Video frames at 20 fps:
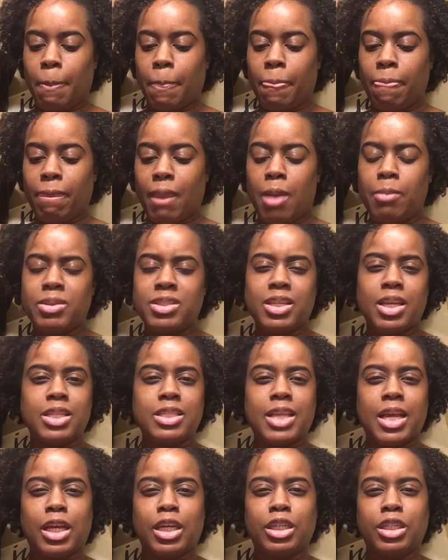gonna say it's
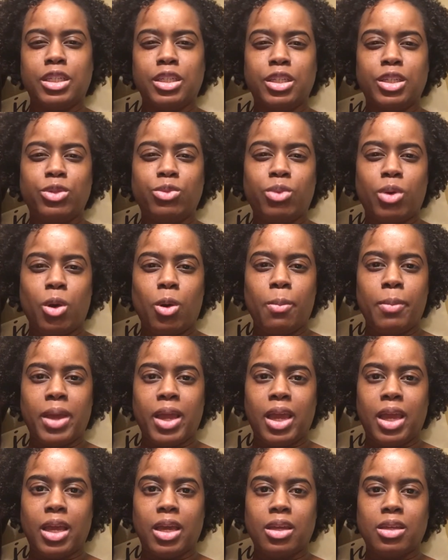like a hood
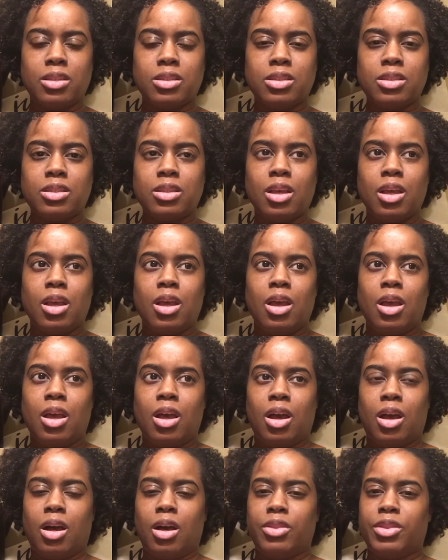romance.
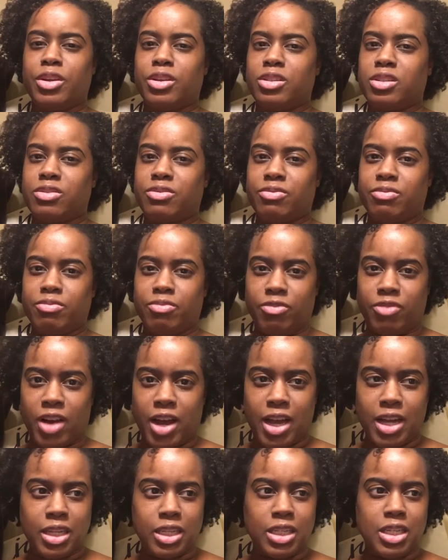There's
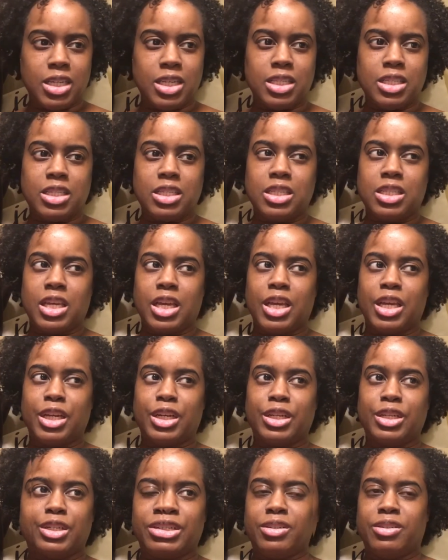violence,
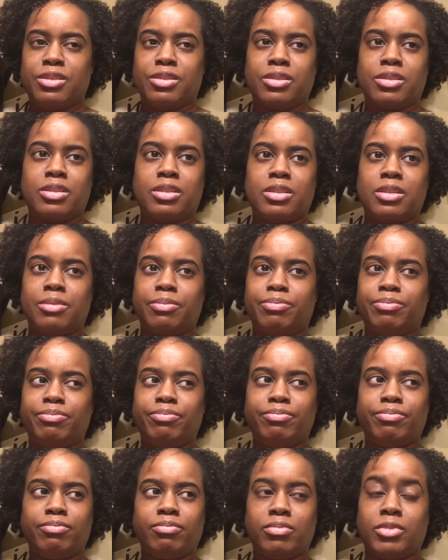there's
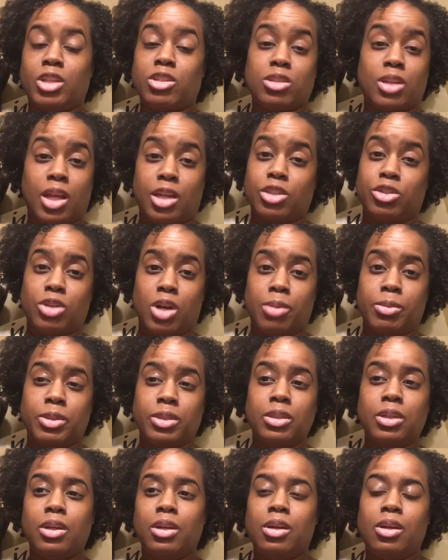a lot of drama.
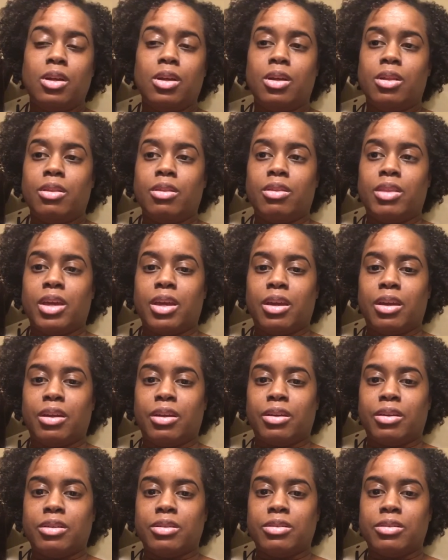
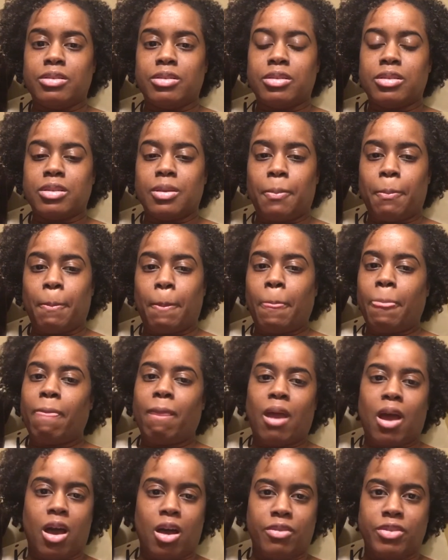There's
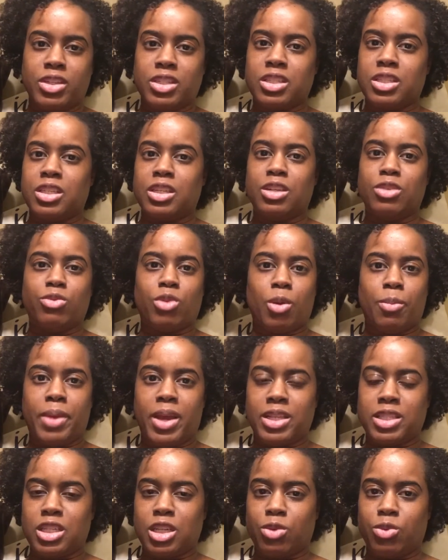obviously
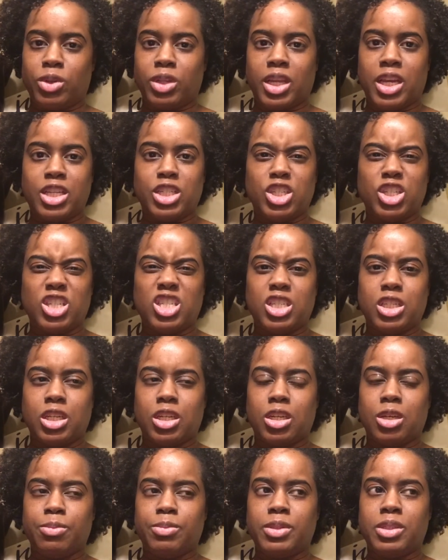romantic
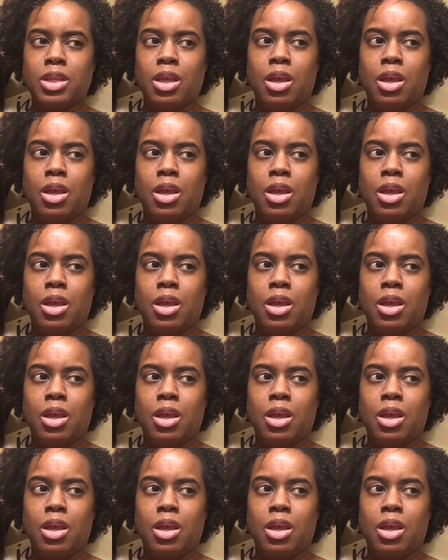relationships,